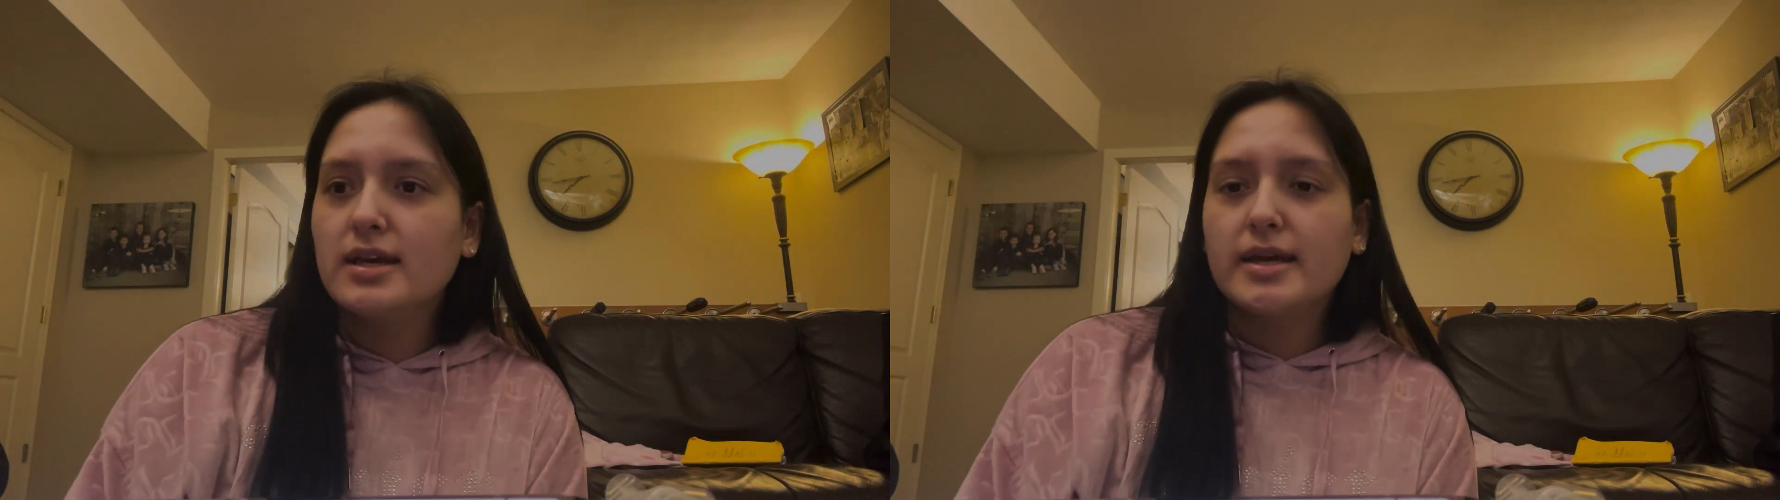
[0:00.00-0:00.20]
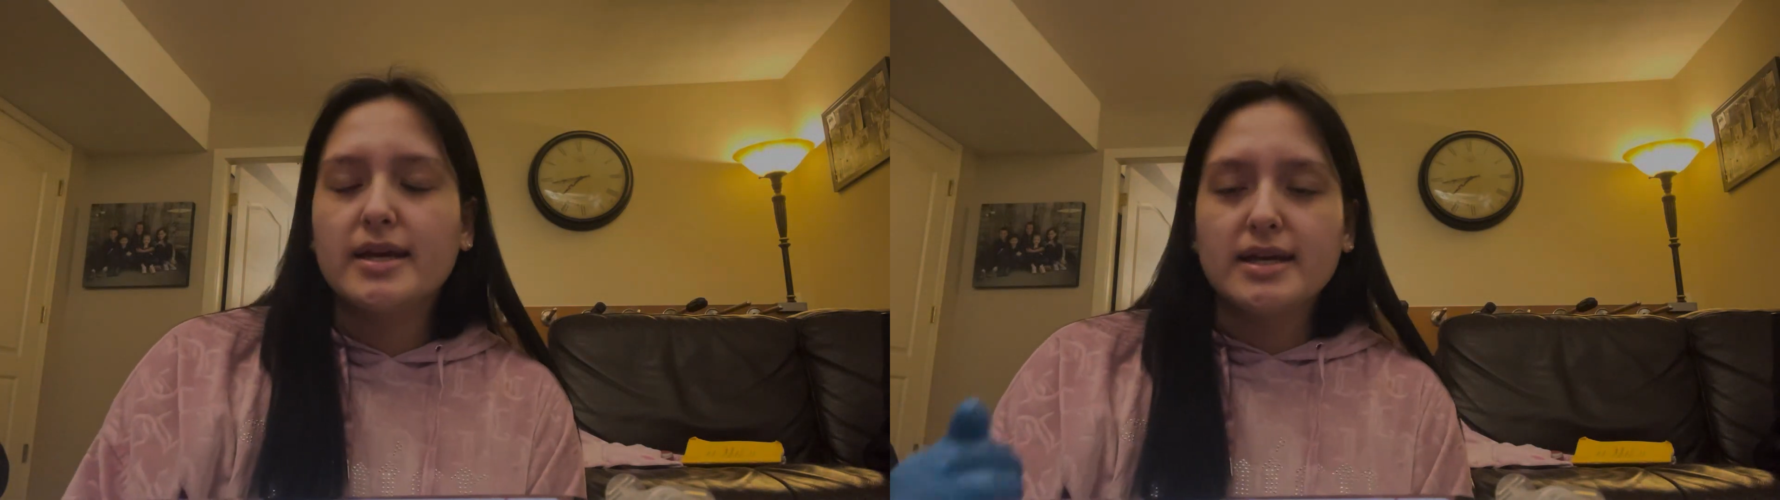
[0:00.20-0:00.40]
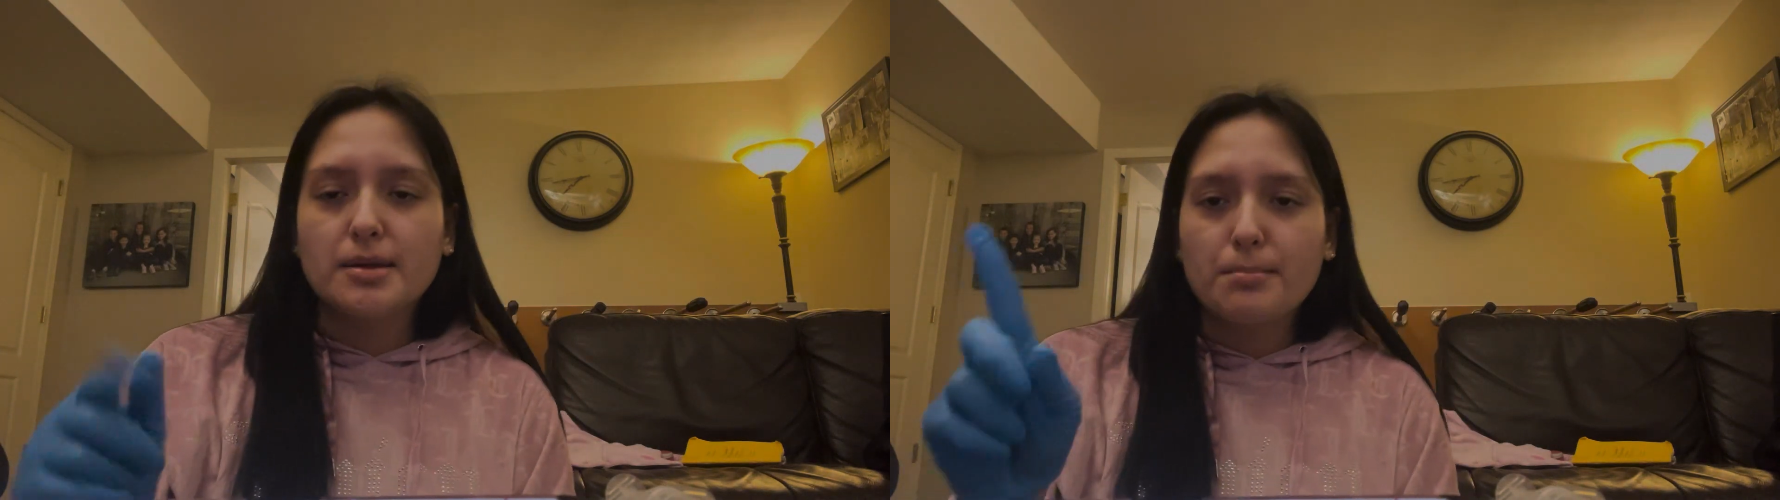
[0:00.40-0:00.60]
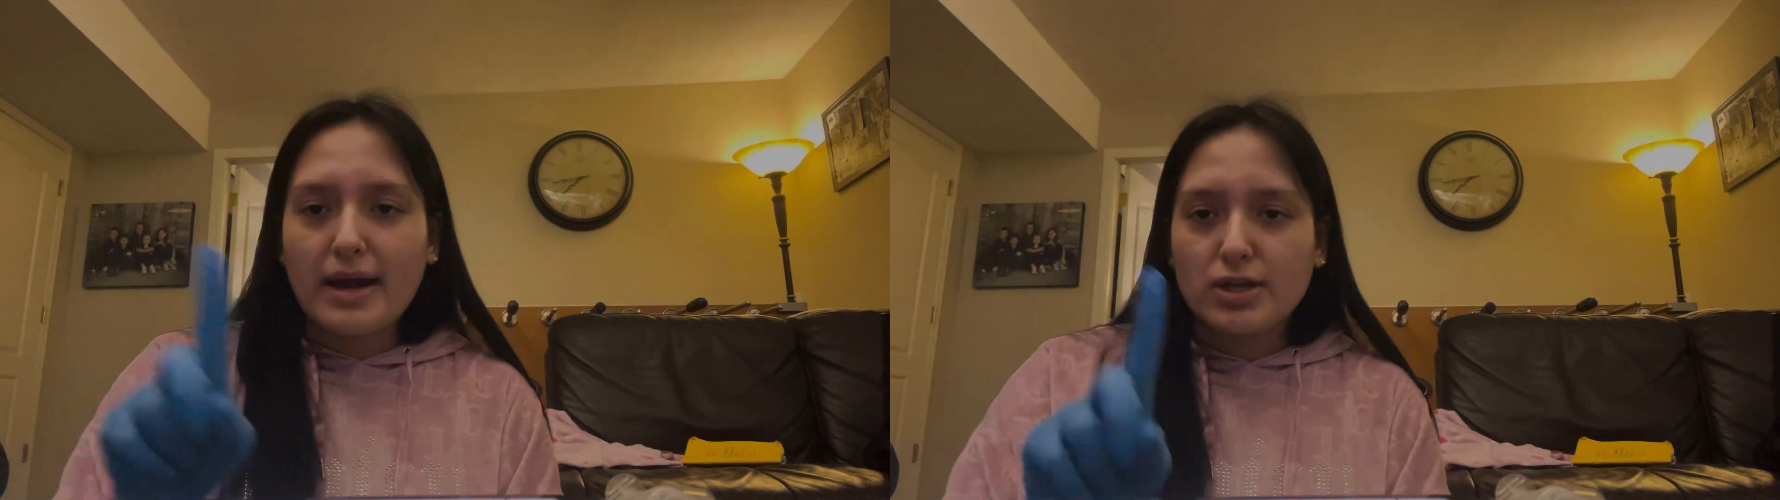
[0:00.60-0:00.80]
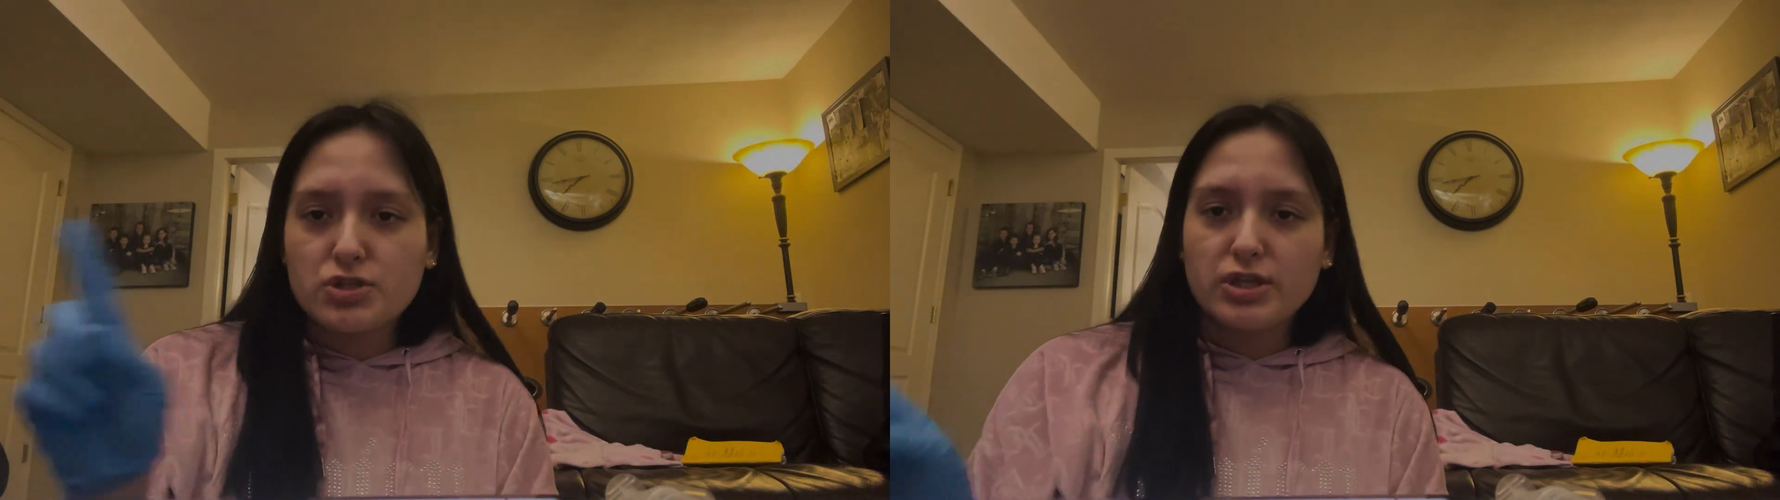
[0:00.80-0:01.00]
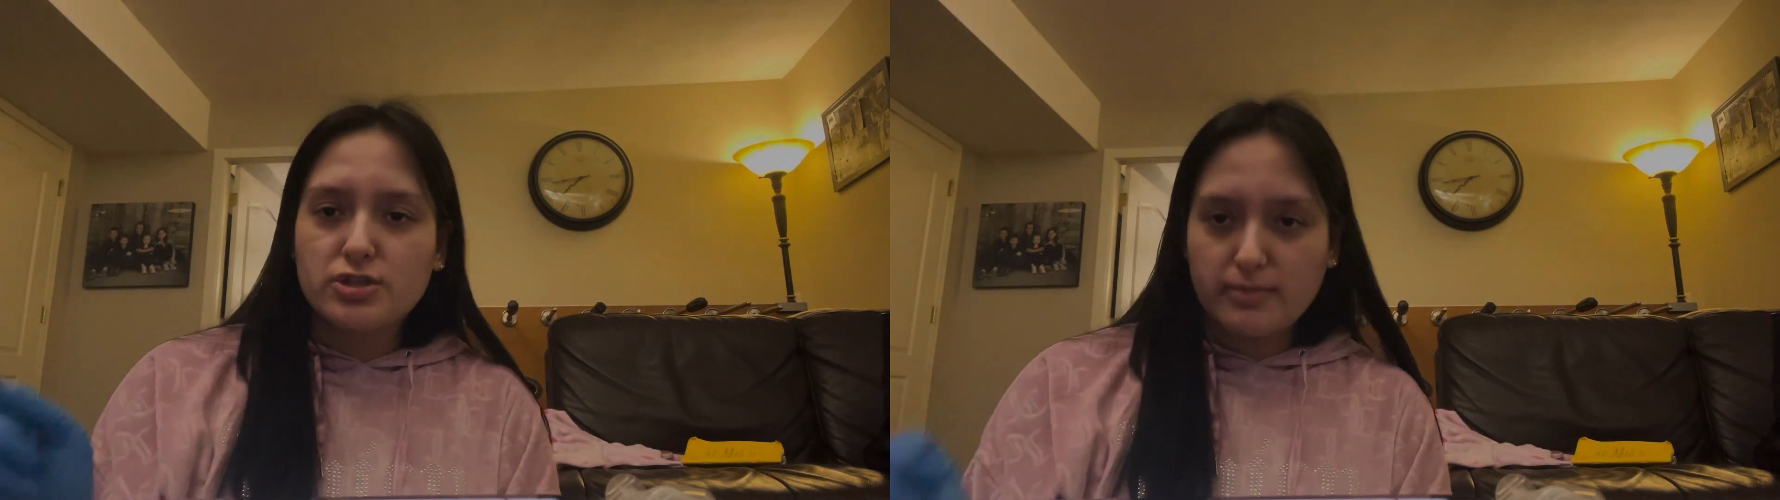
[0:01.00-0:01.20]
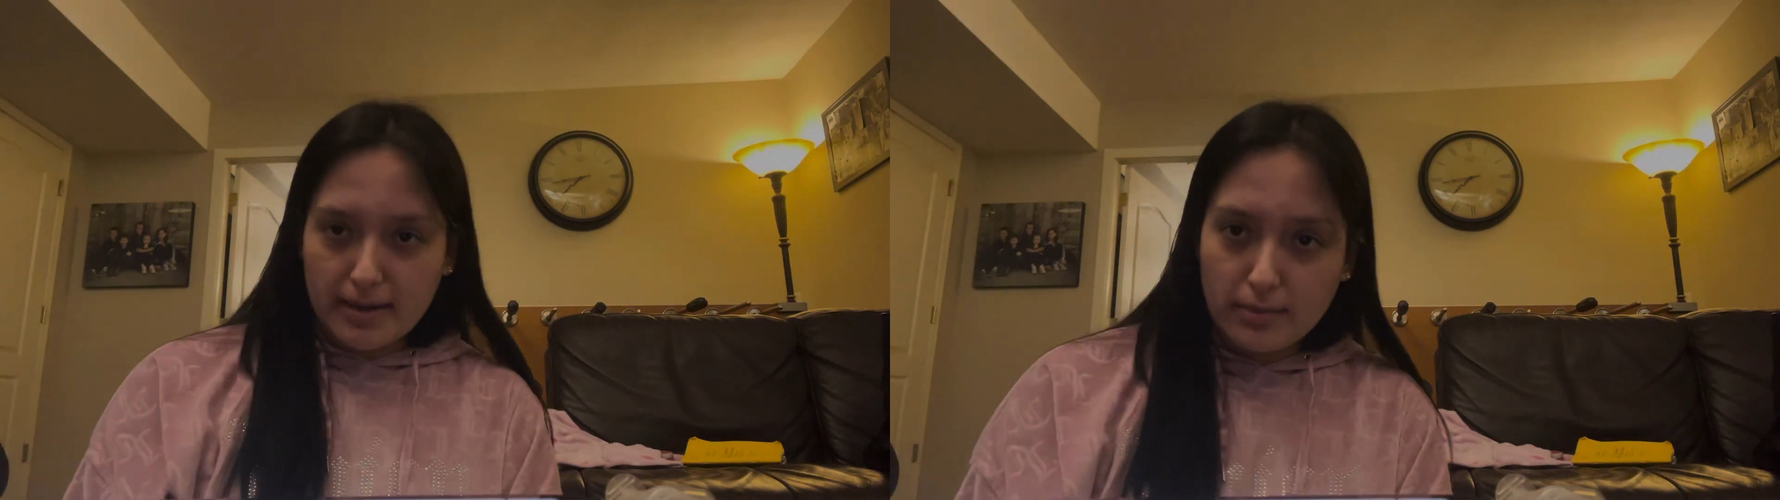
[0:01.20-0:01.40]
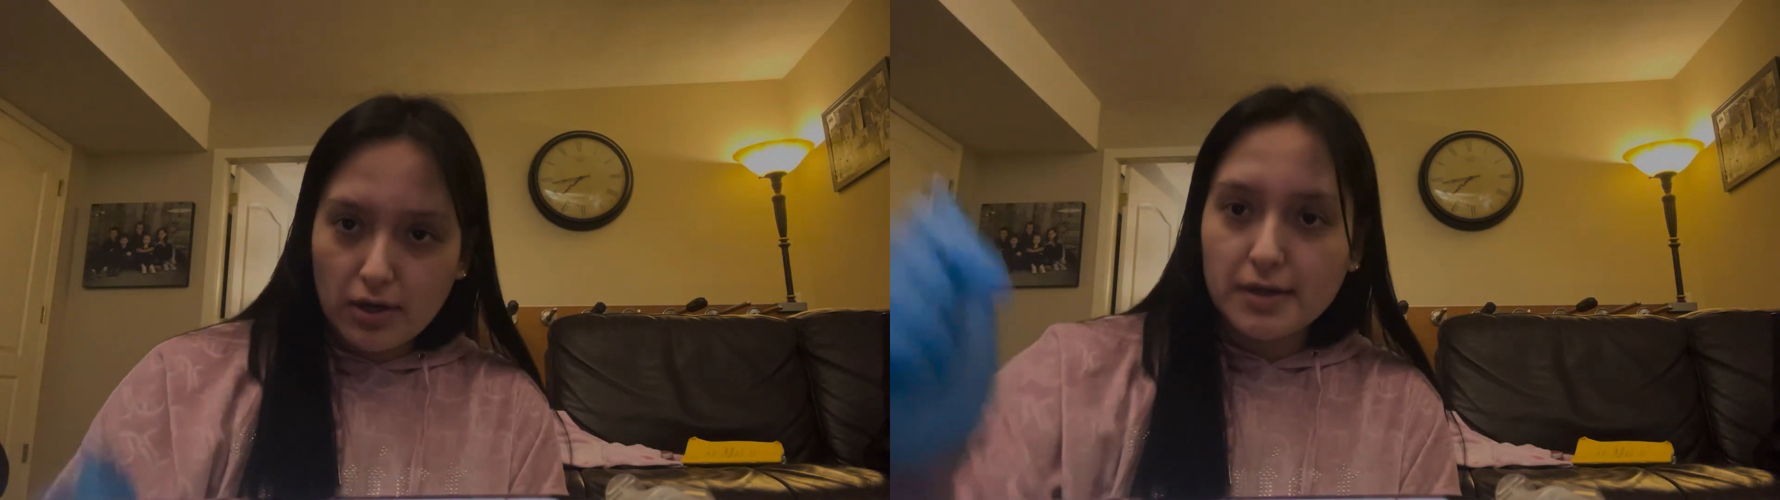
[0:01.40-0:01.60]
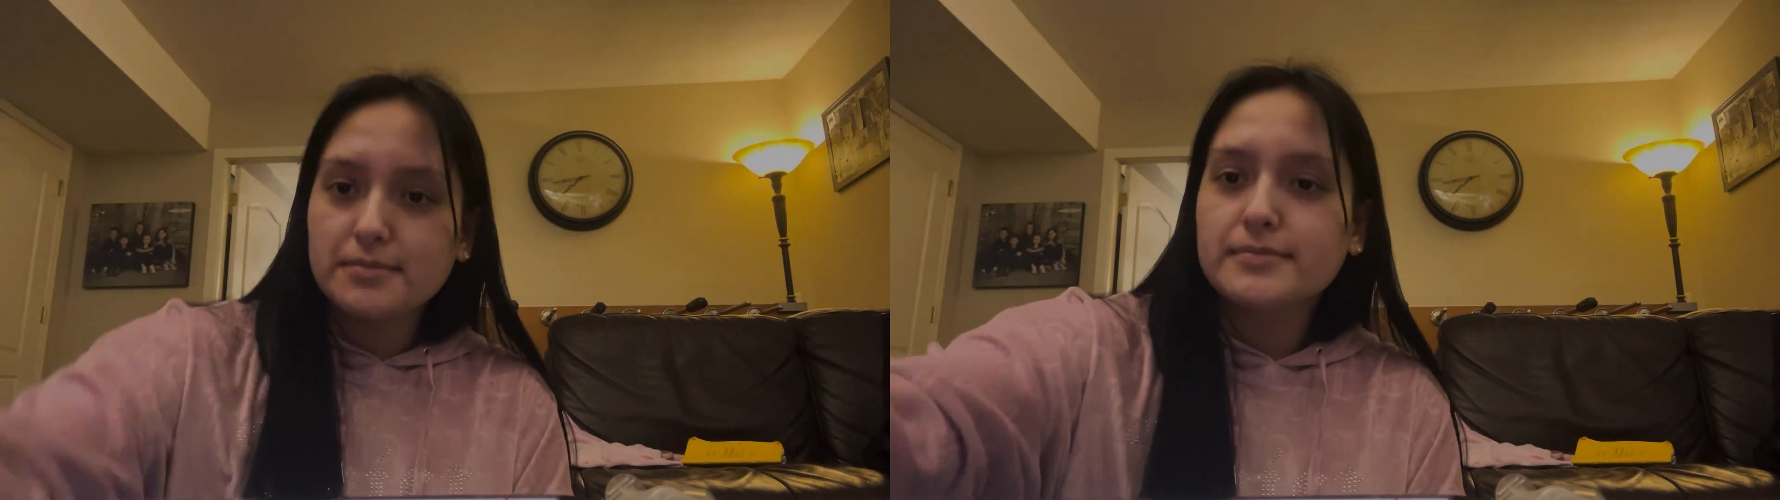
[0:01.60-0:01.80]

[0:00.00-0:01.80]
and match it to my MAR.